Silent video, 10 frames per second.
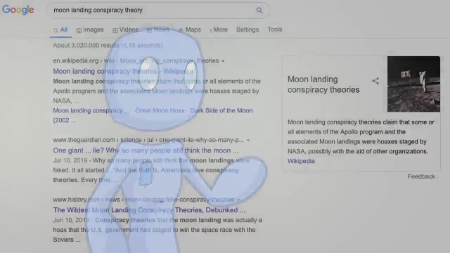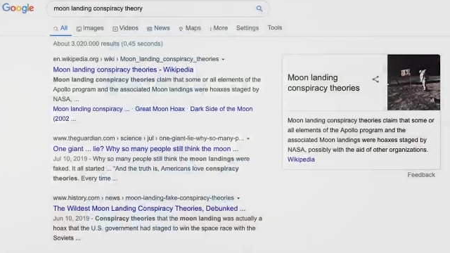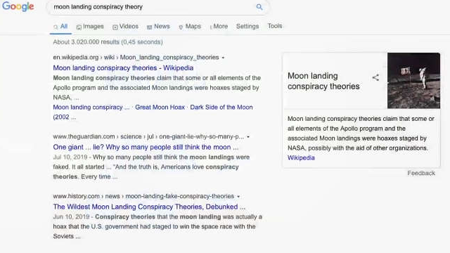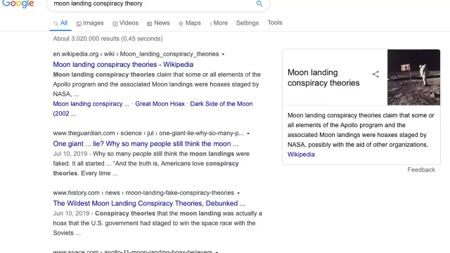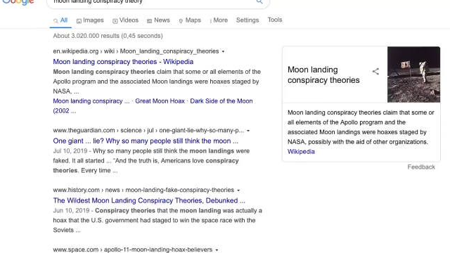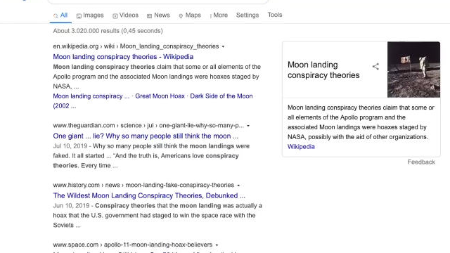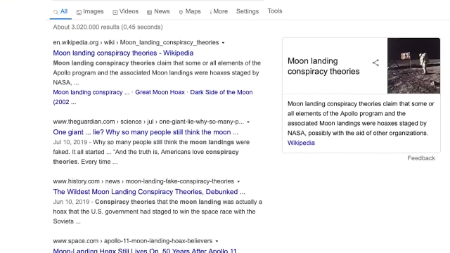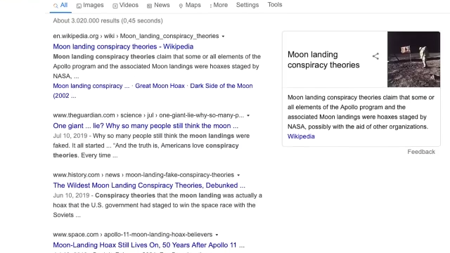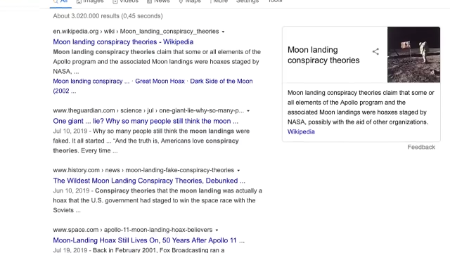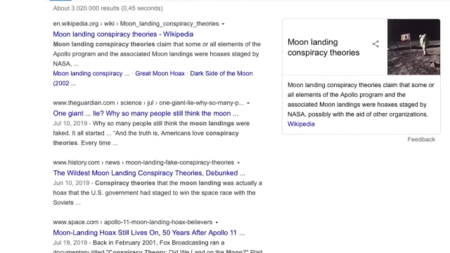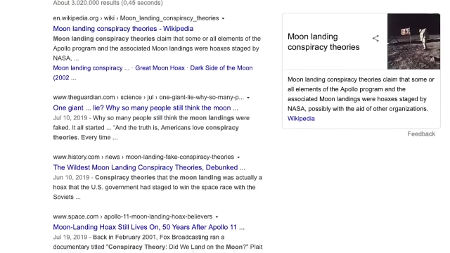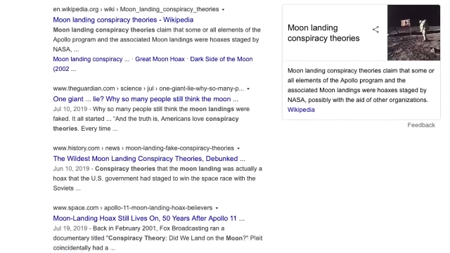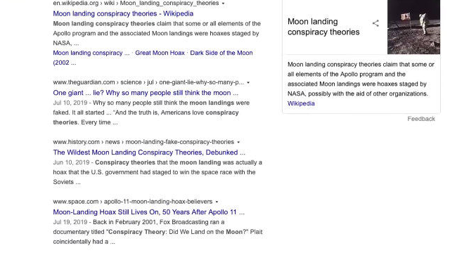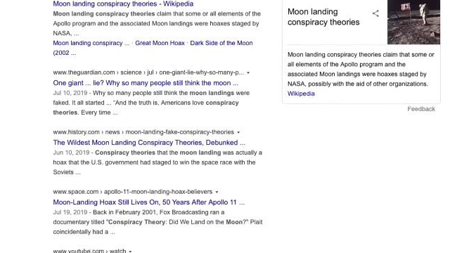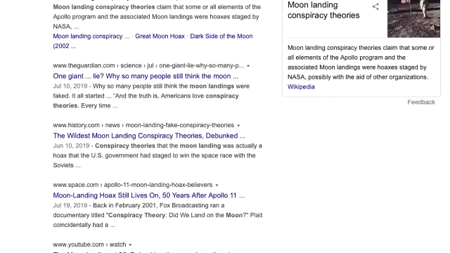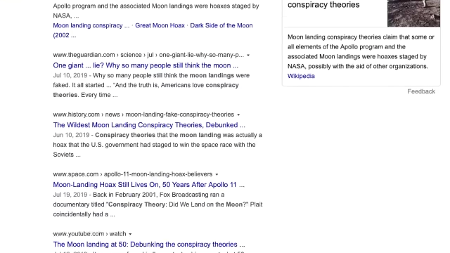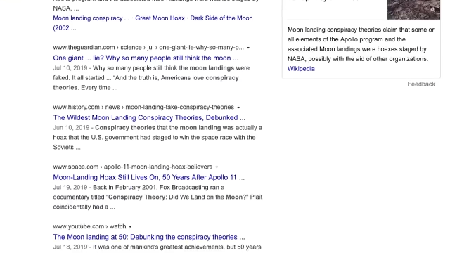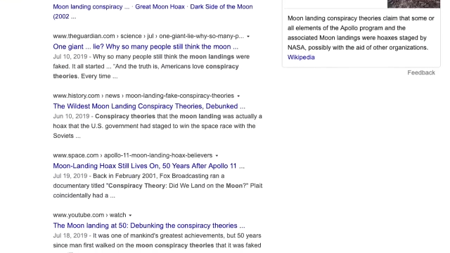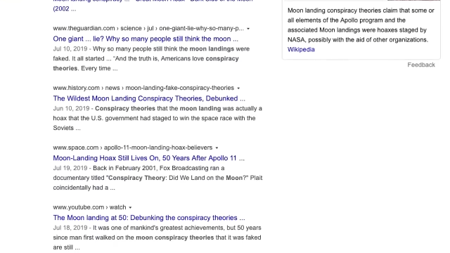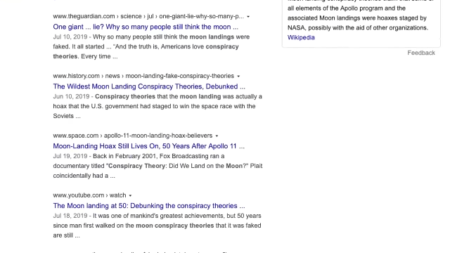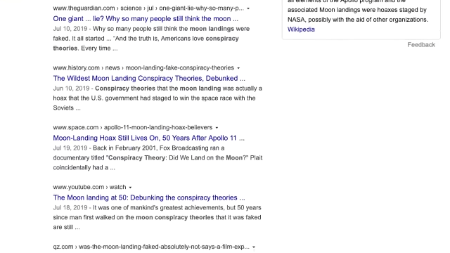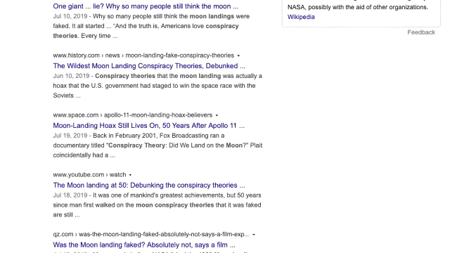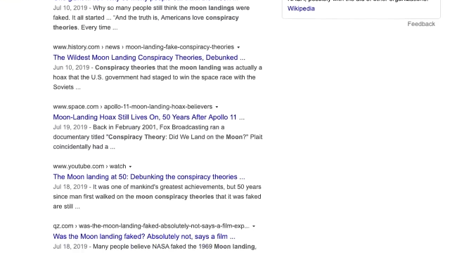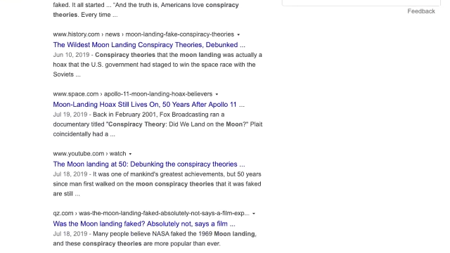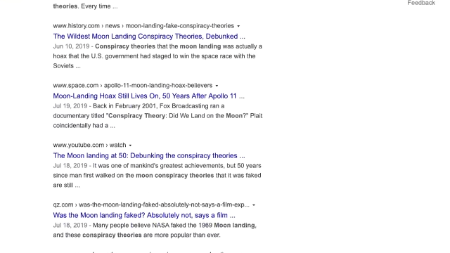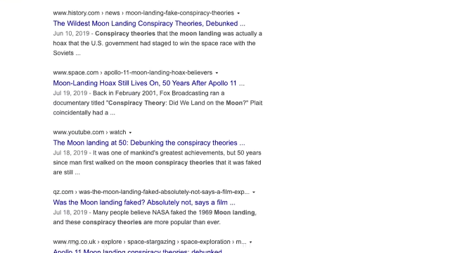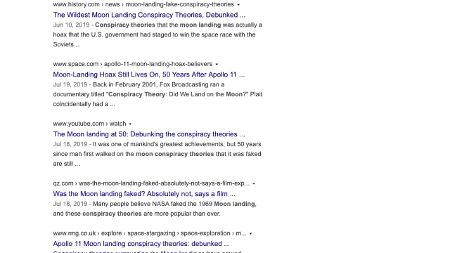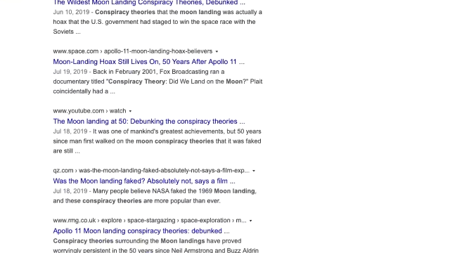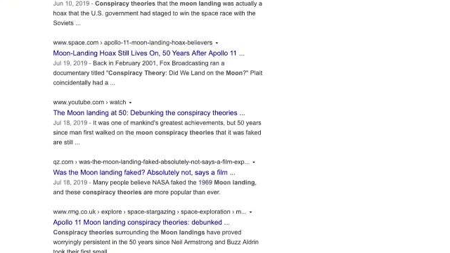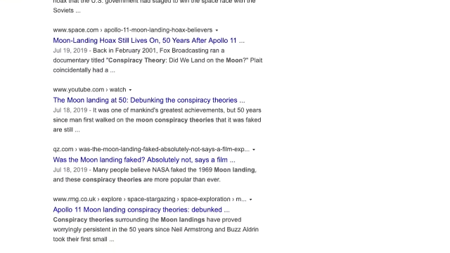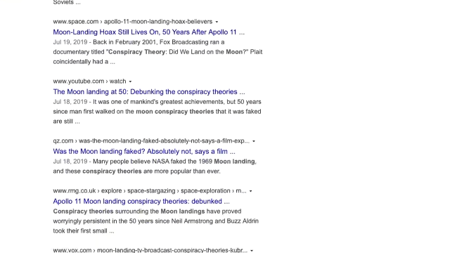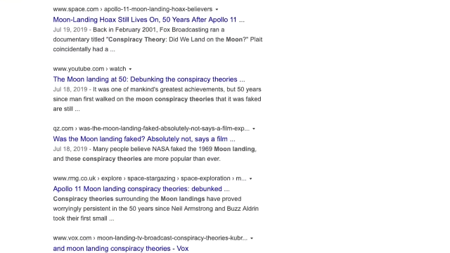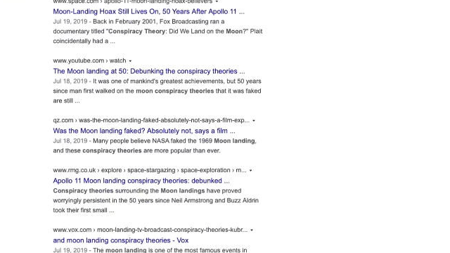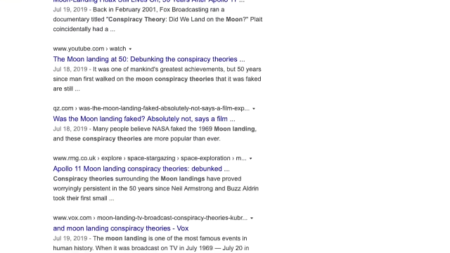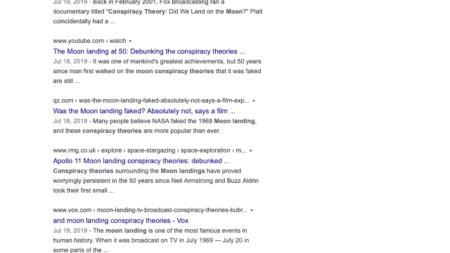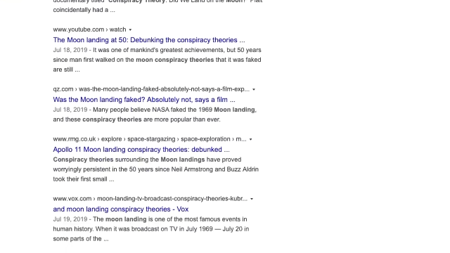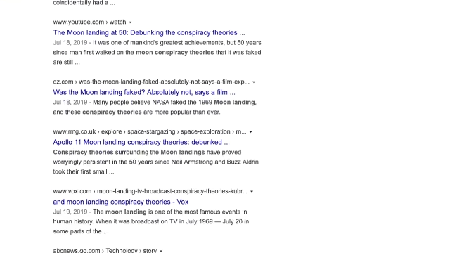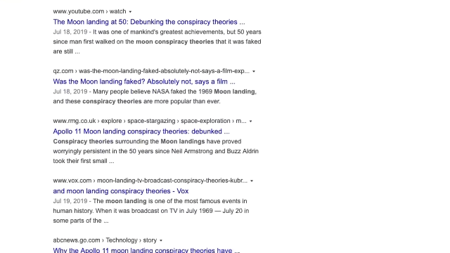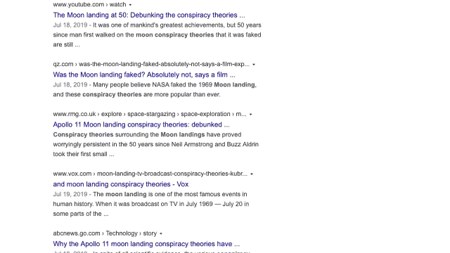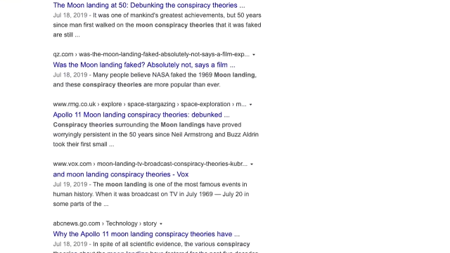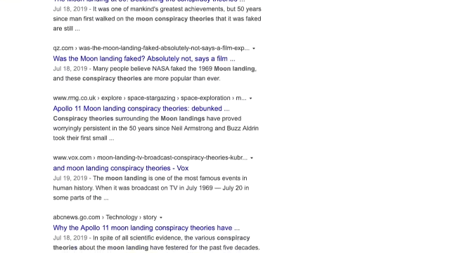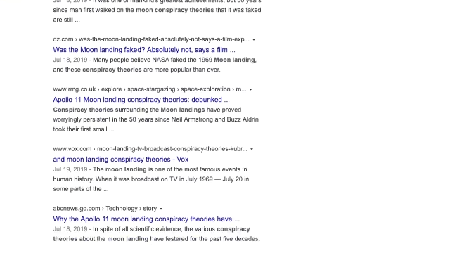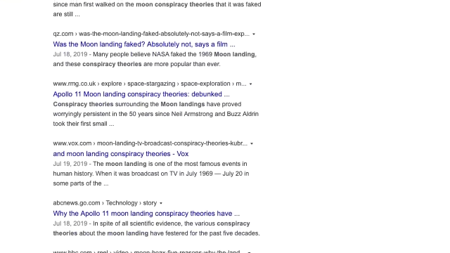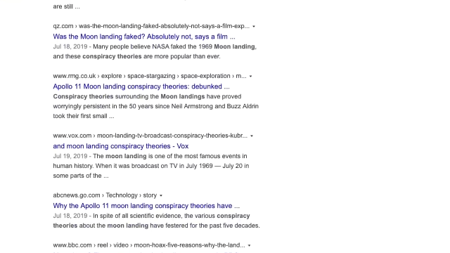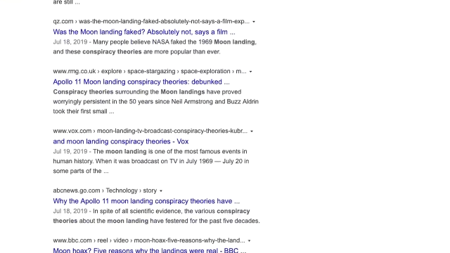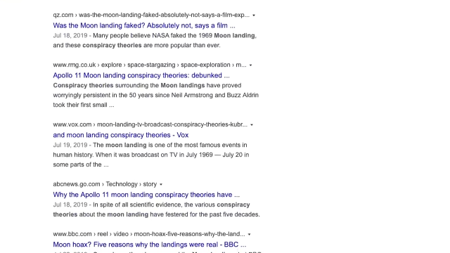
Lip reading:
[unreadable: no face in view]